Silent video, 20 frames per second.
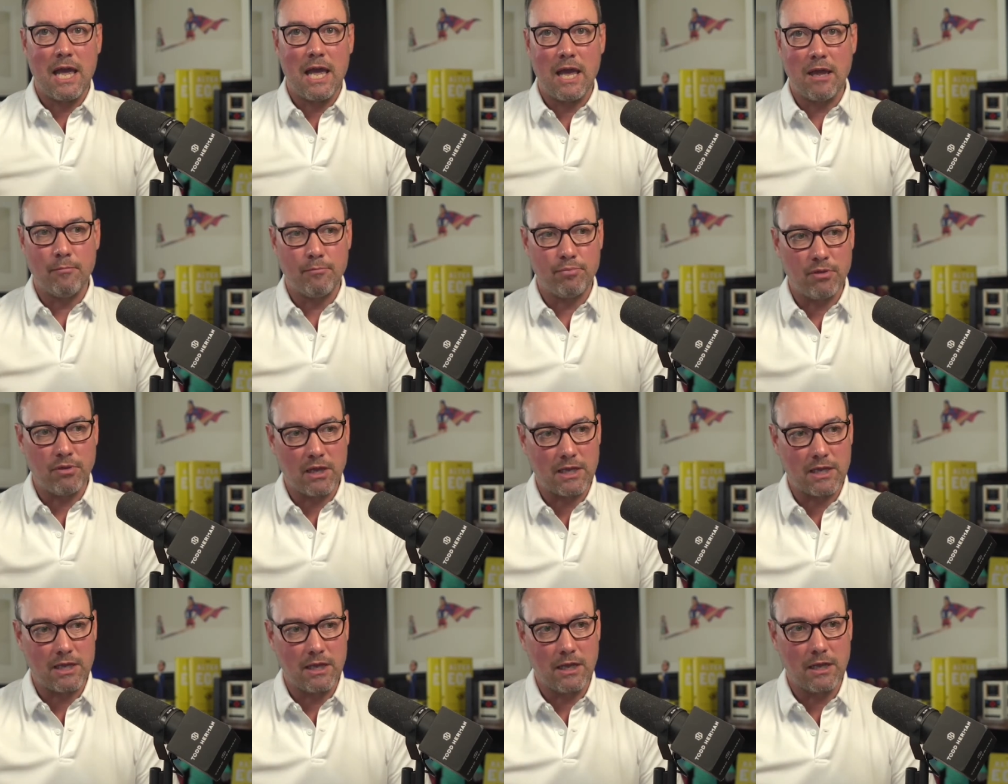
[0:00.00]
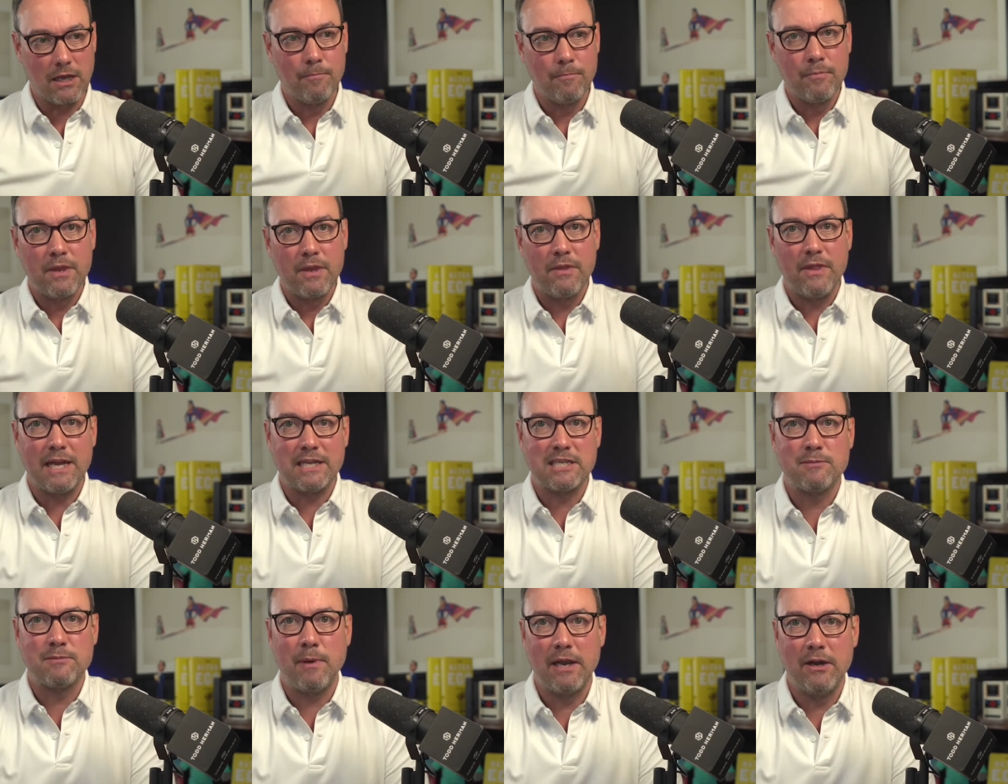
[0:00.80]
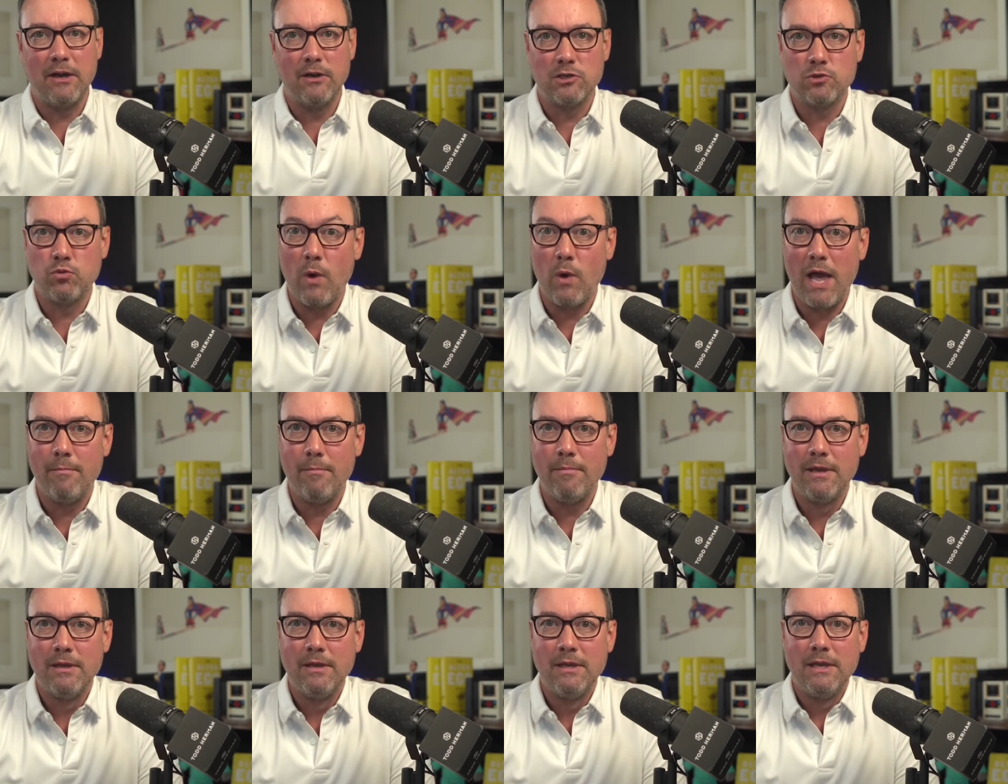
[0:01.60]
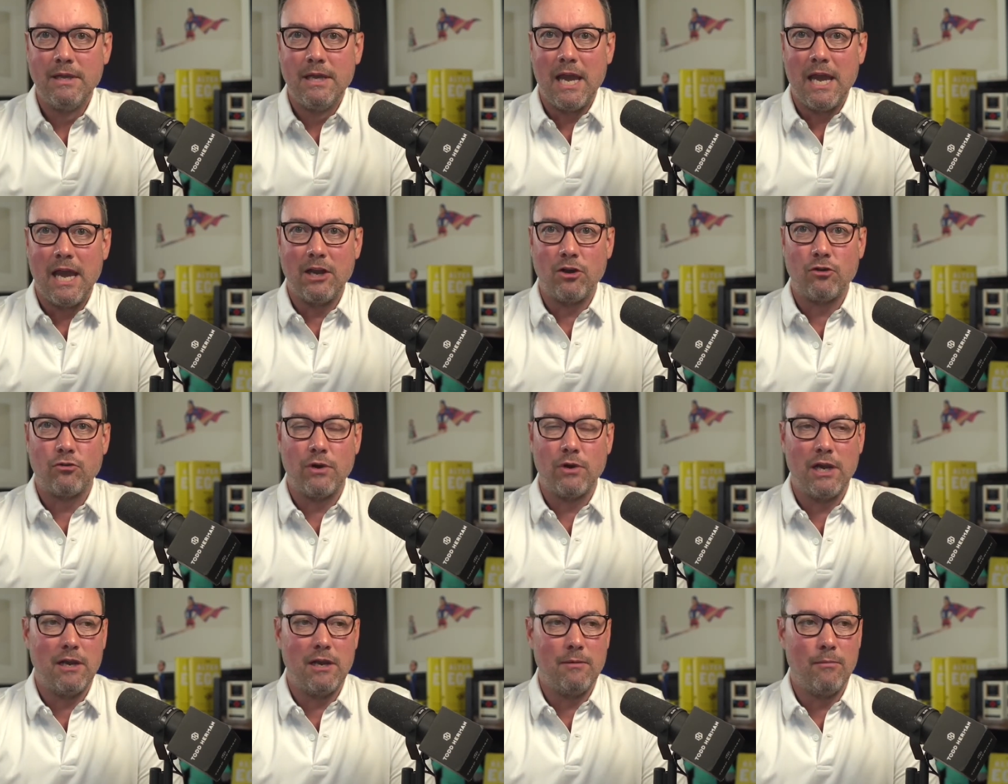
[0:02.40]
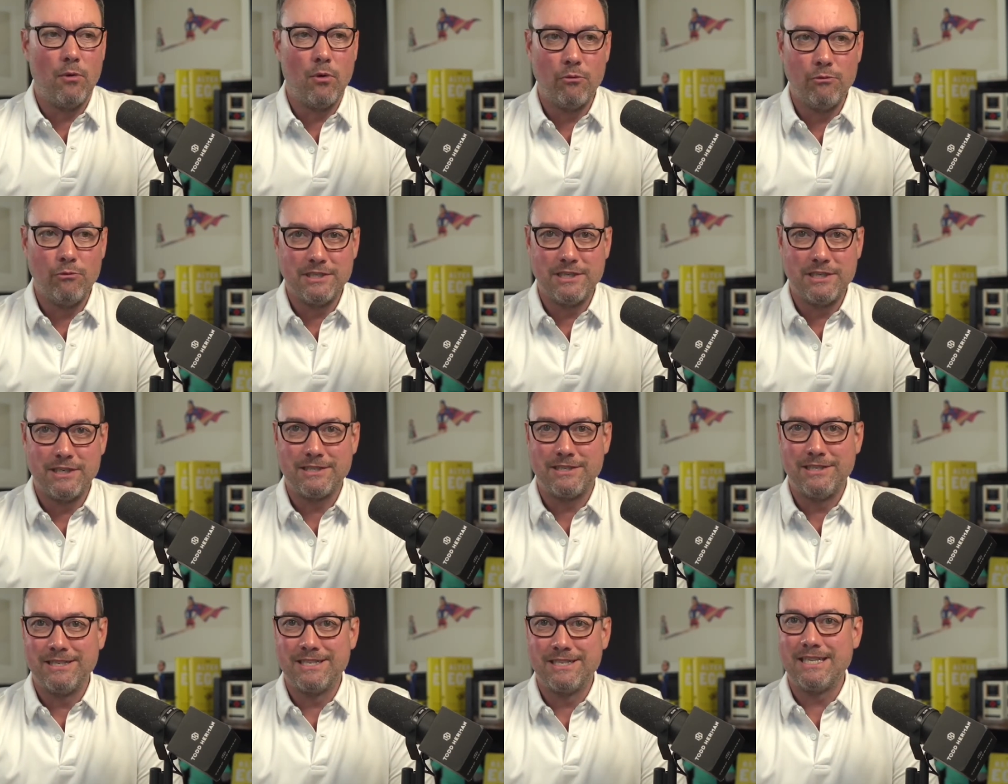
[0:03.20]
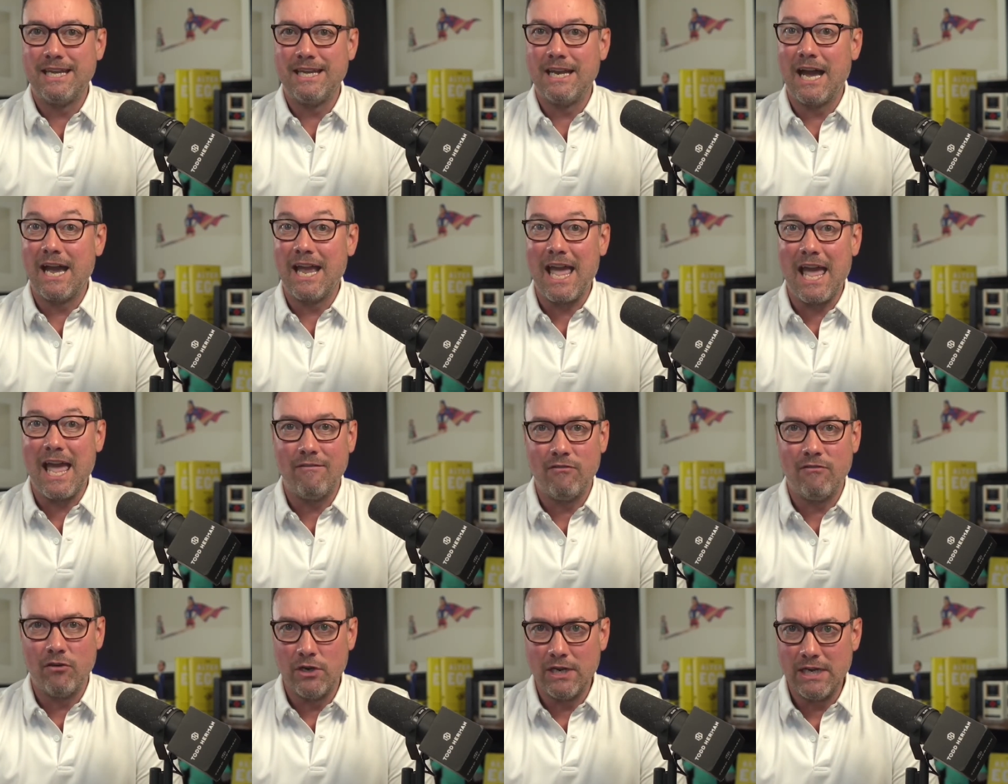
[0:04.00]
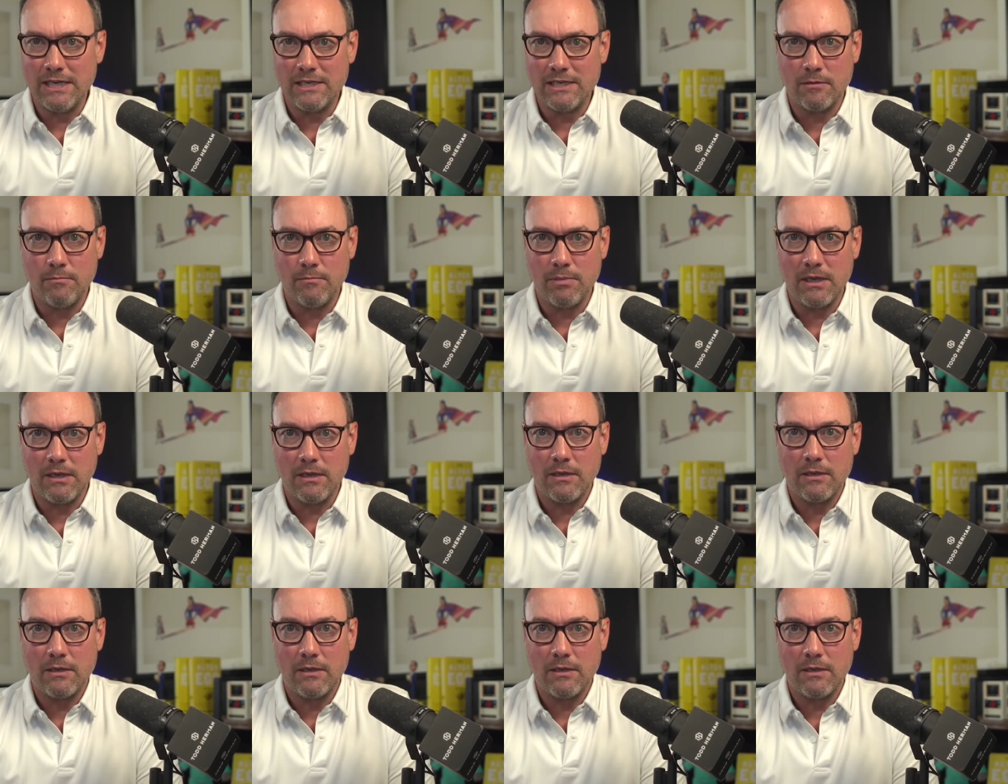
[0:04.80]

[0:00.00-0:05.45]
plucking that spider's web and creating more resistance than I ever need to be.